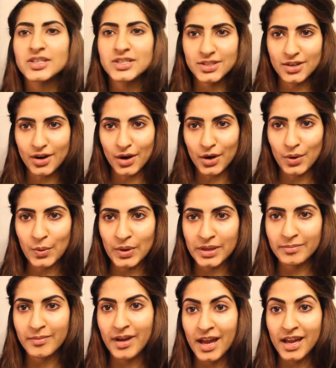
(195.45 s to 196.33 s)
to start
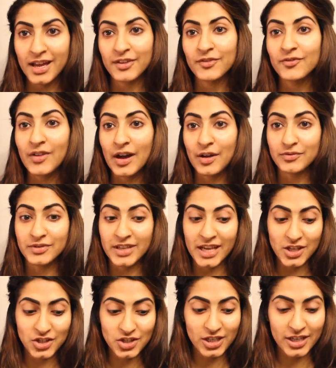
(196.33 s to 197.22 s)
with my
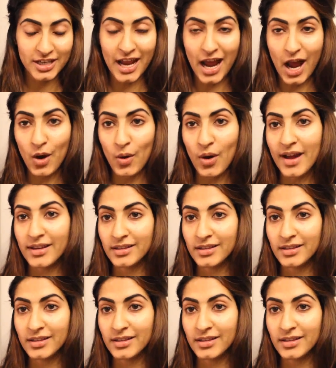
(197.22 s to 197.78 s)
foundation now,